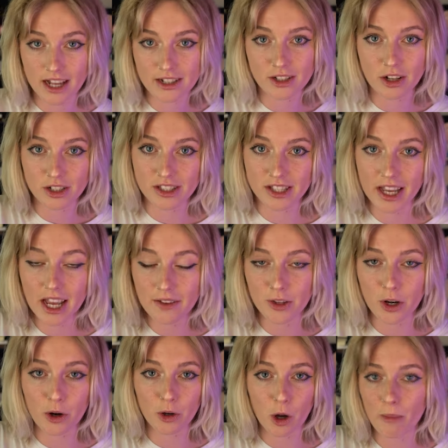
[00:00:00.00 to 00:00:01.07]
That's all to say, if
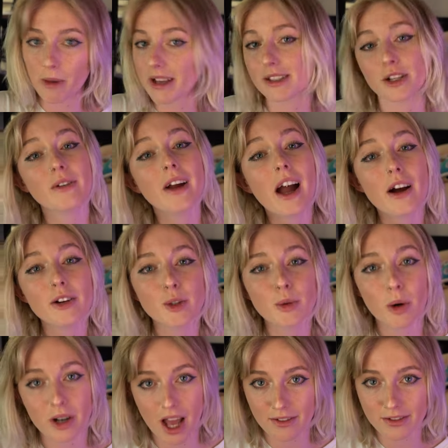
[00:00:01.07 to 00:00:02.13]
you don't go messing around, you
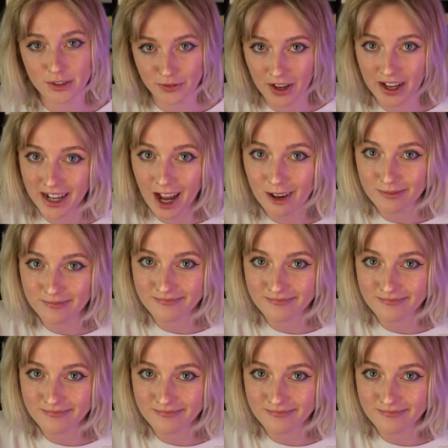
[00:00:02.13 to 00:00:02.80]
won't have to find out.